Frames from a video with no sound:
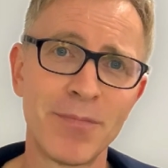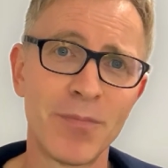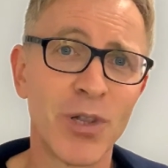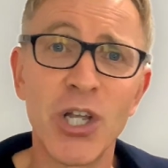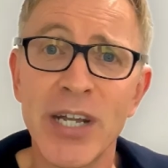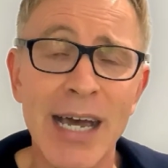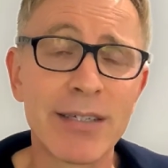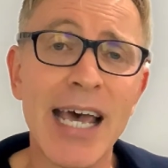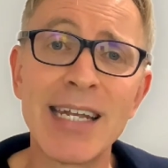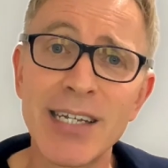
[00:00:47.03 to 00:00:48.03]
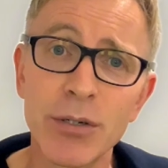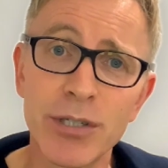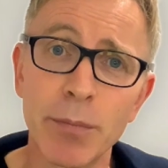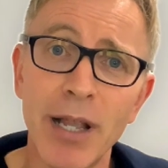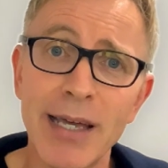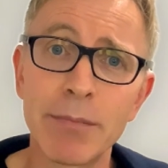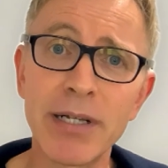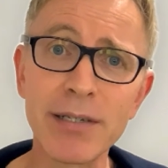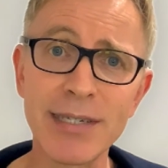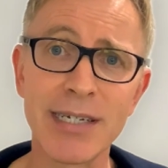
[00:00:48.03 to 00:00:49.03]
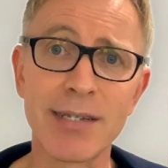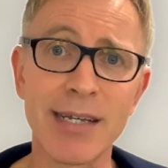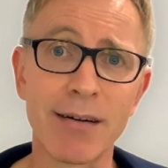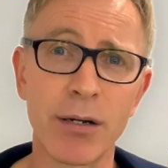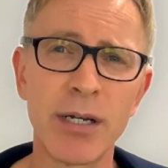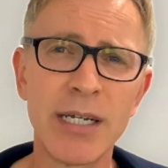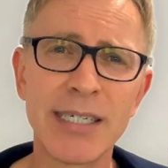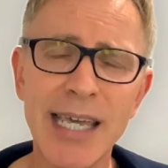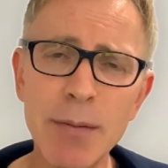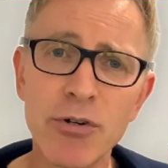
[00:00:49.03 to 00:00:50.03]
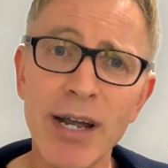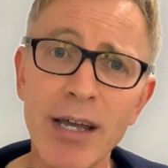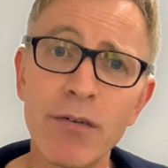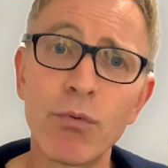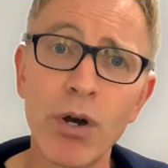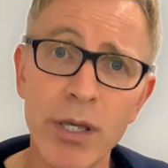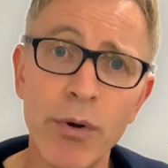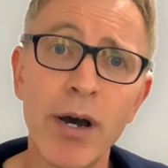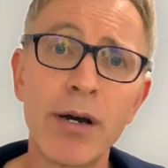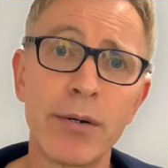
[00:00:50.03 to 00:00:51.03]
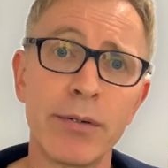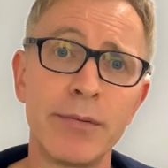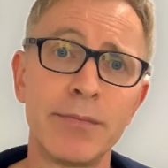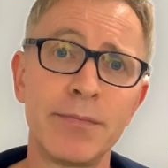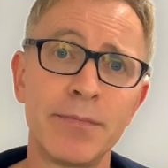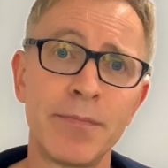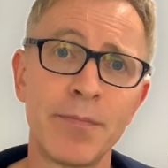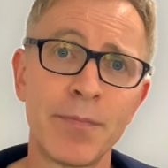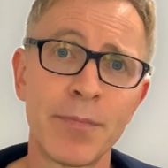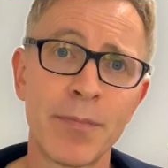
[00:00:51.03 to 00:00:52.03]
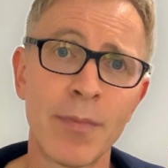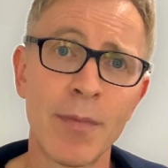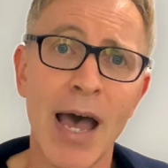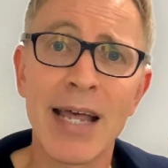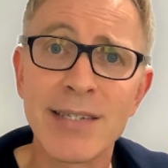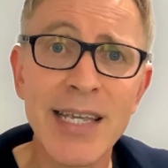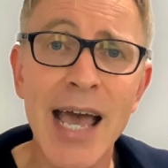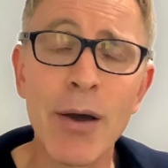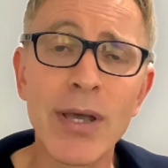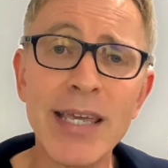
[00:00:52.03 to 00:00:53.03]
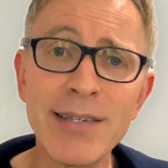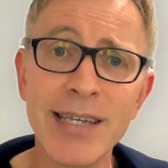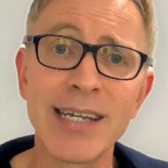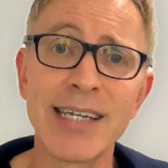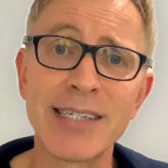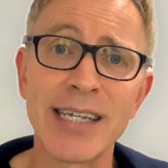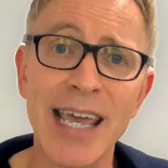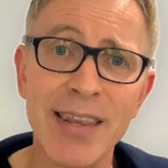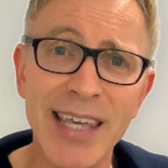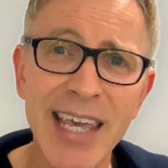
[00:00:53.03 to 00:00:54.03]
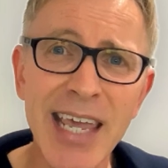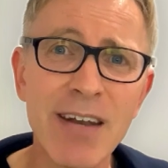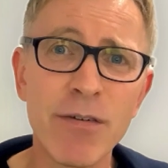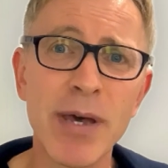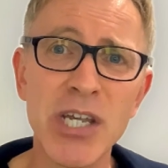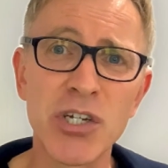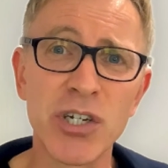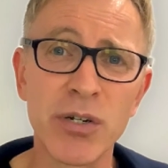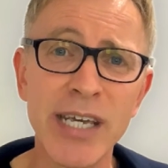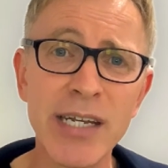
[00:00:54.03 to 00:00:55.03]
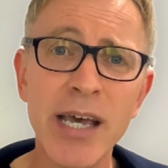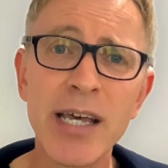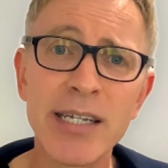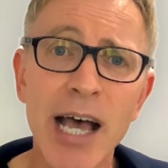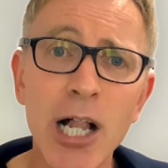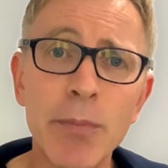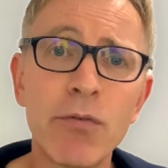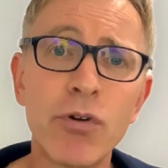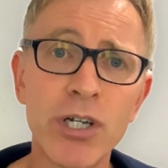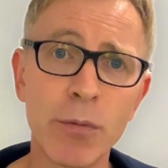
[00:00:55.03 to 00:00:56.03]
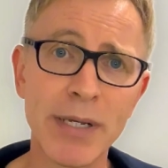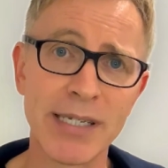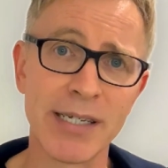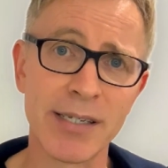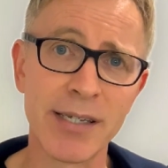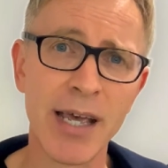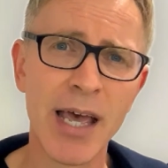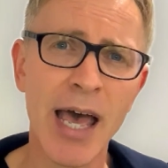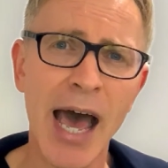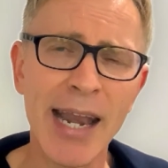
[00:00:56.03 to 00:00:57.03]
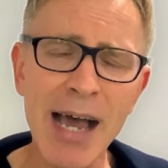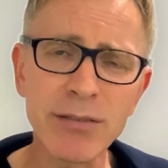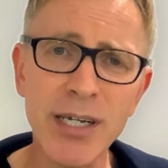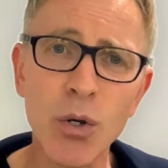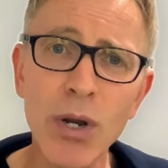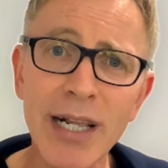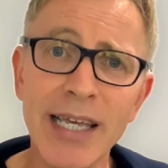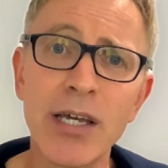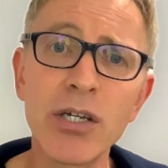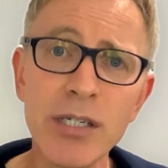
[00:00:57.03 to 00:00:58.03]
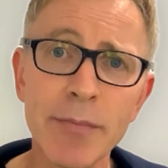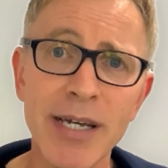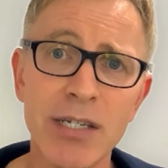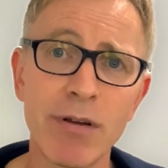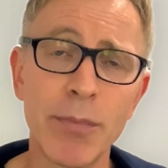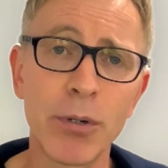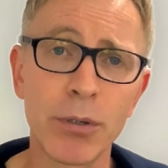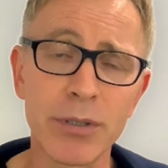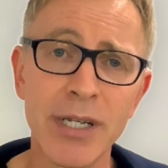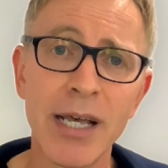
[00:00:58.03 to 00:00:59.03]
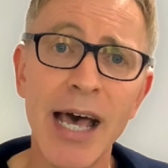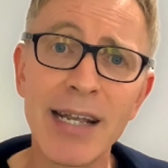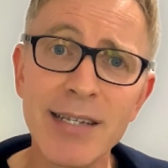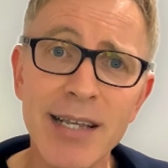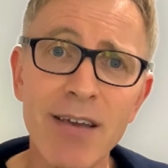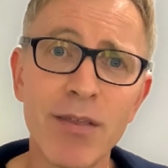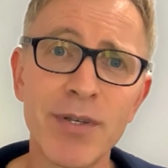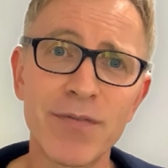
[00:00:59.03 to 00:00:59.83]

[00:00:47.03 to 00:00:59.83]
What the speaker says: Learn how to enter your supplier bills into Xero to keep track of what you owe. And see how easy it is to get the key information you need to help you run your business and how to quickly customize the reports and save them as